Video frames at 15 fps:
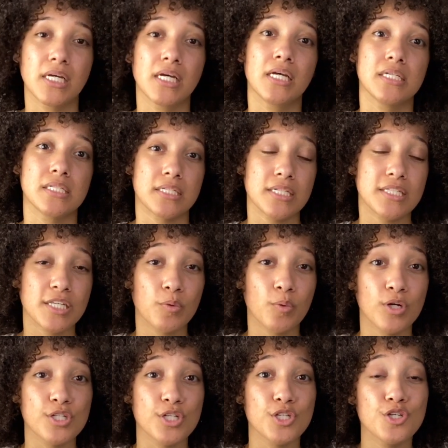Cici
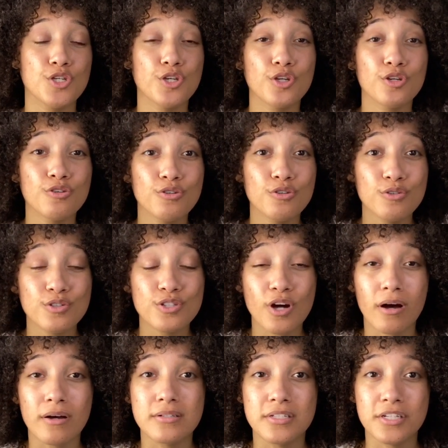was huge
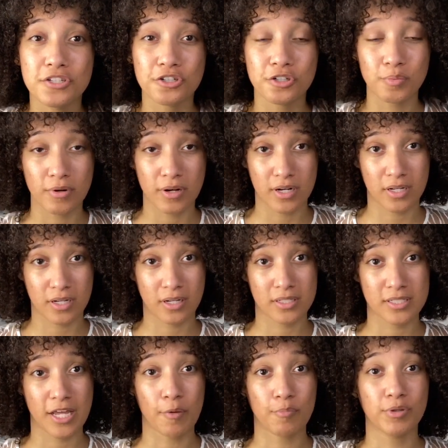on digital products,
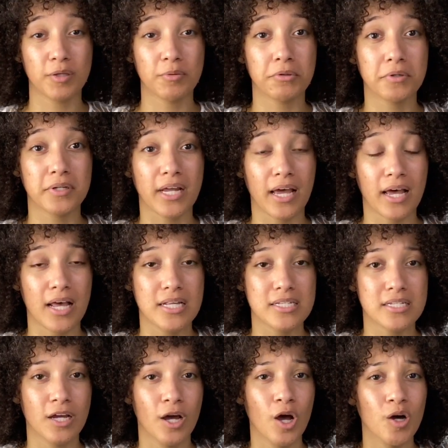and people would ask,
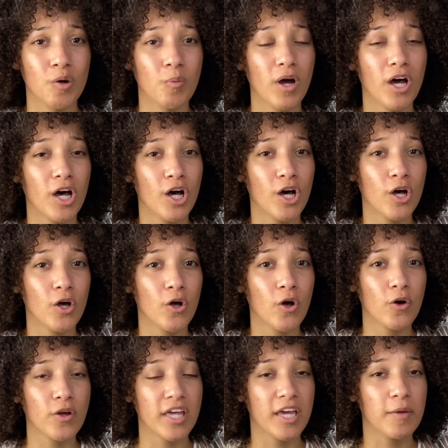well,
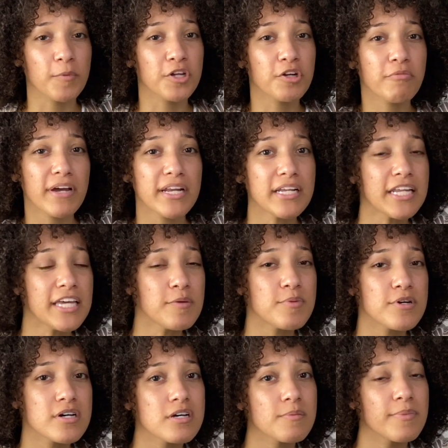okay, I'm going to write an
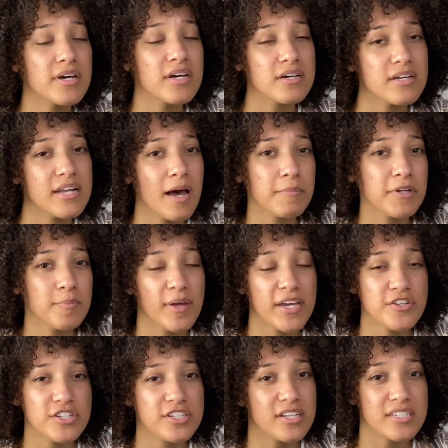ebook, but how many
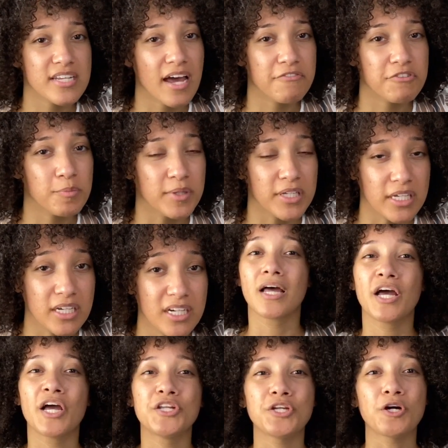pages does it have to be?
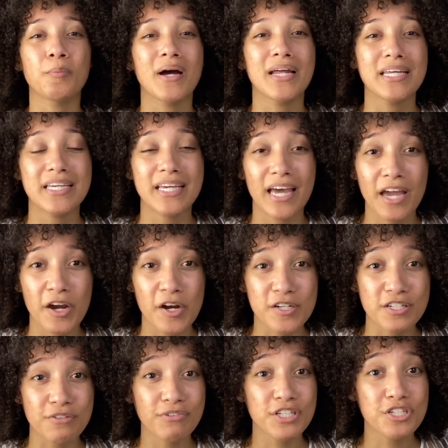Nobody cares.
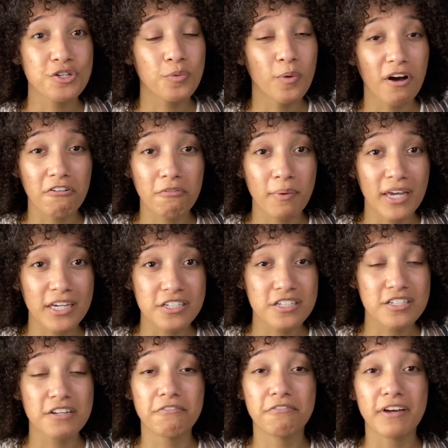If it's 12 pages
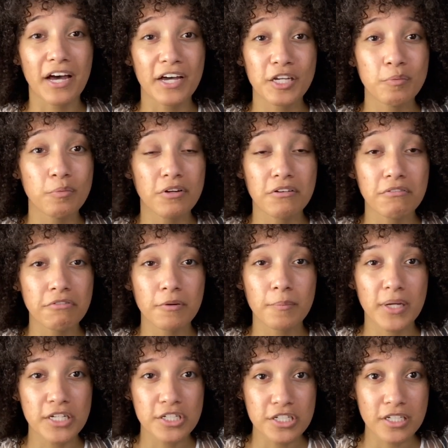of valuable
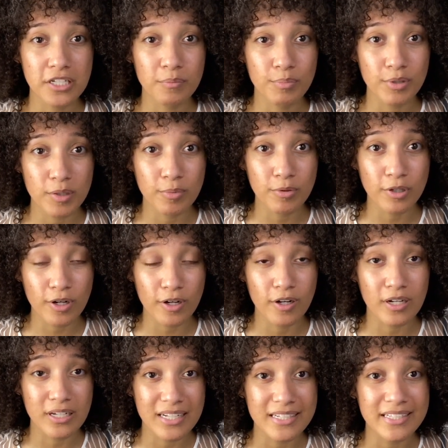information, people are
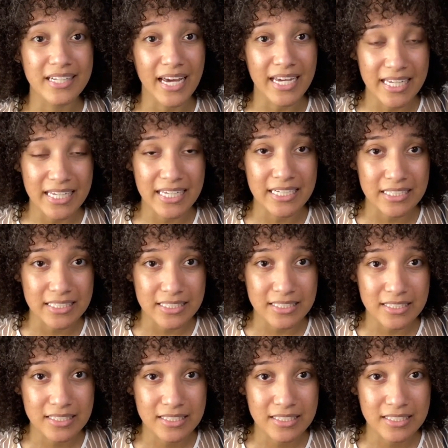going to like it.